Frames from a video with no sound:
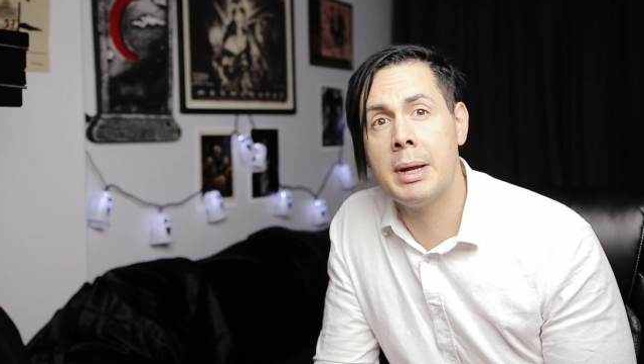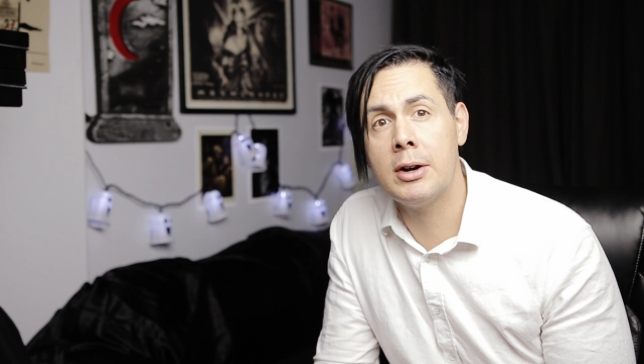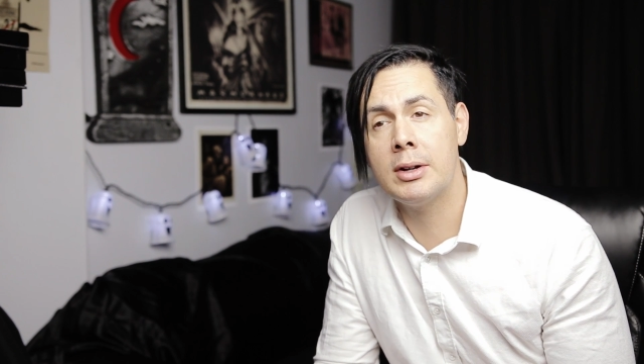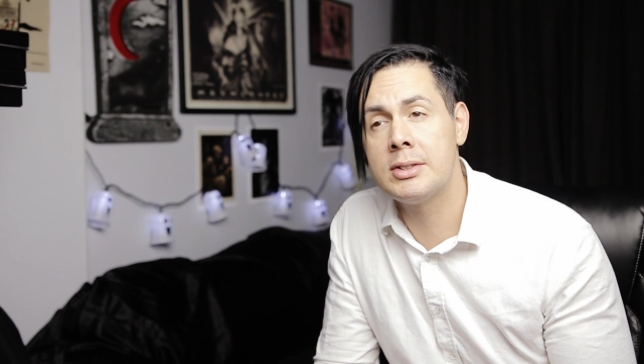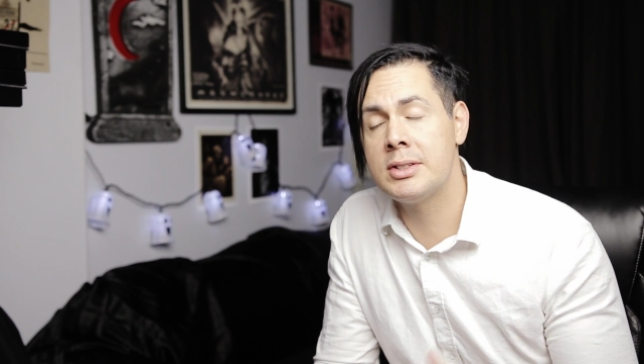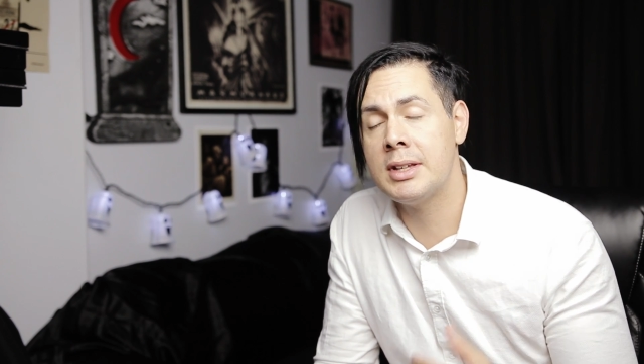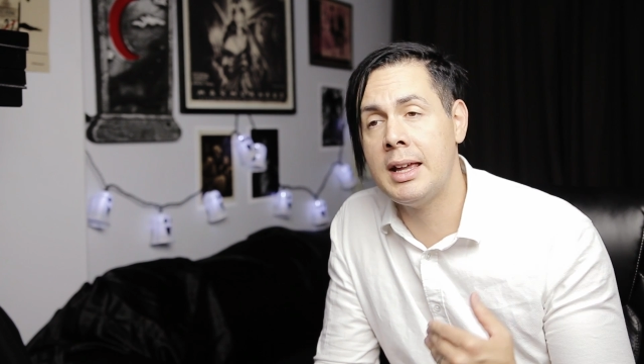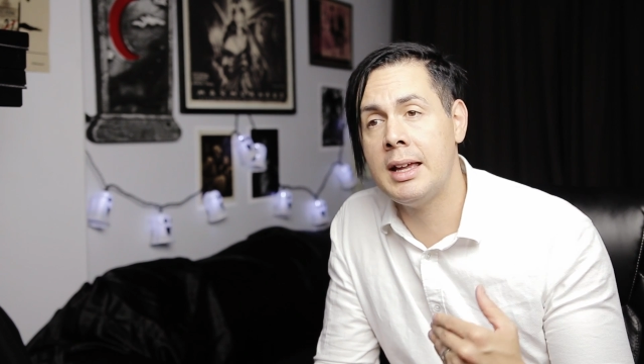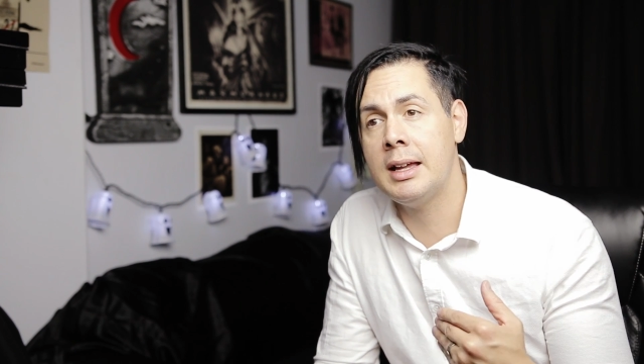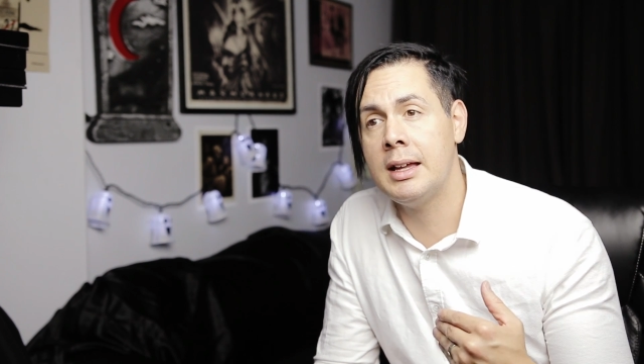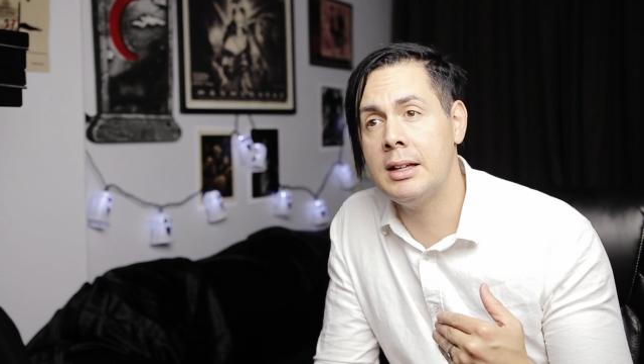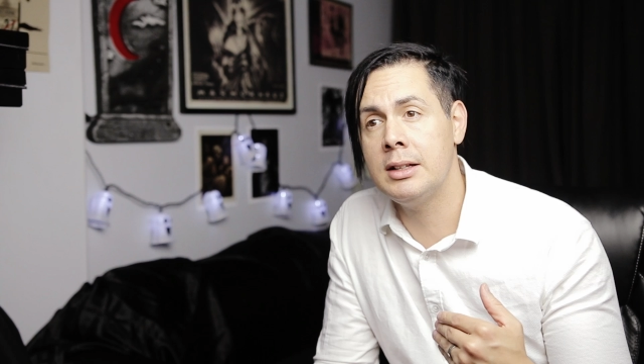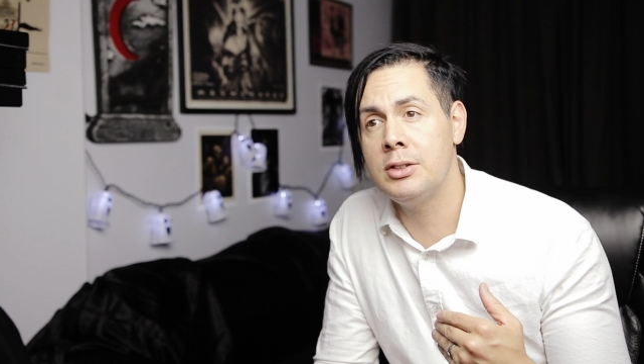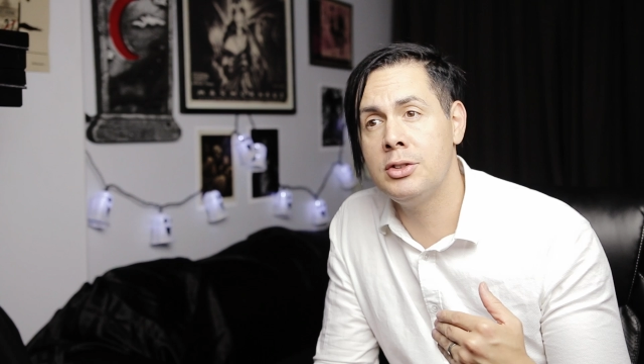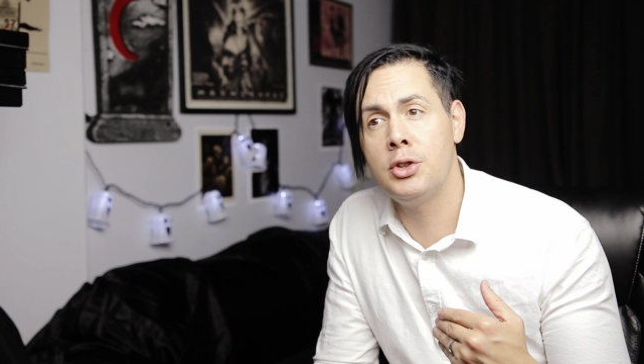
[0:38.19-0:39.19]
parents
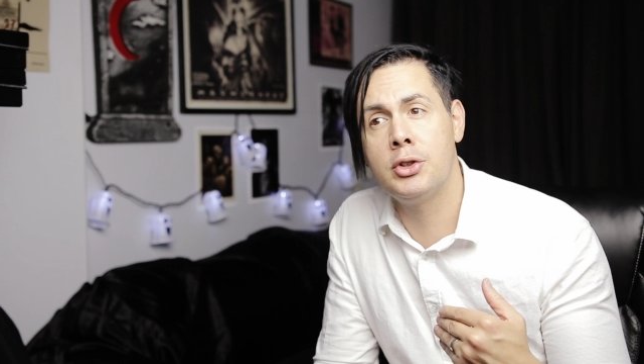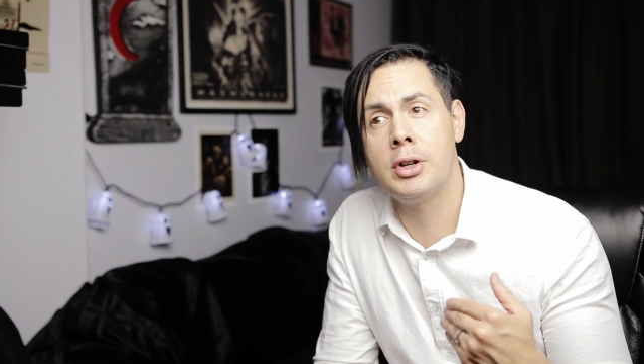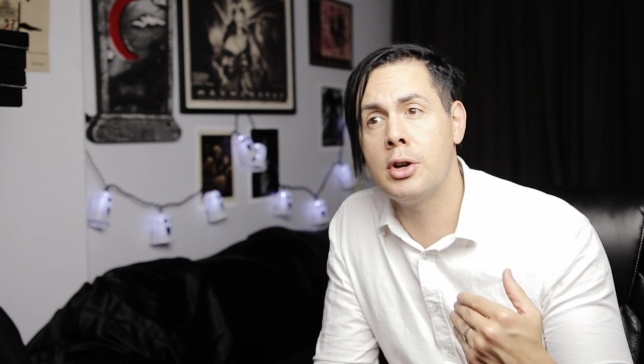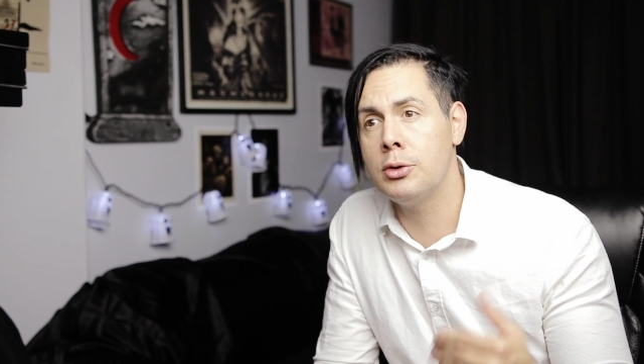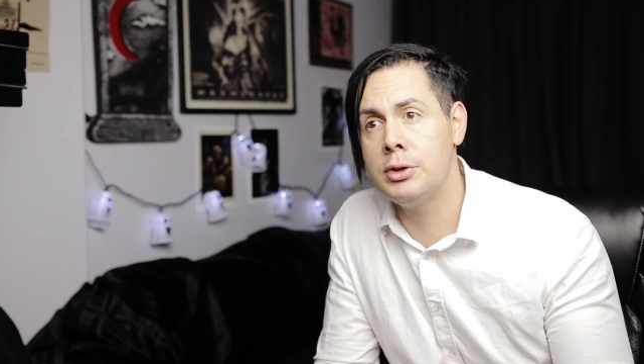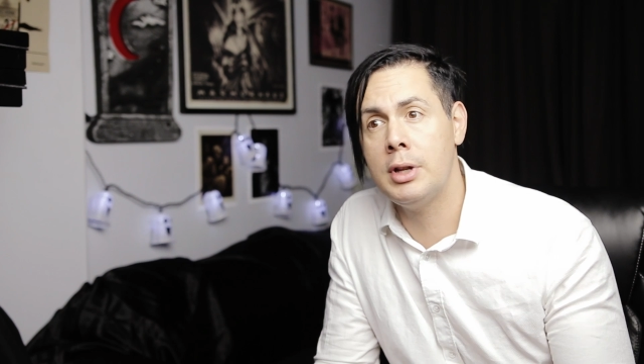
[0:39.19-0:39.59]
and you could go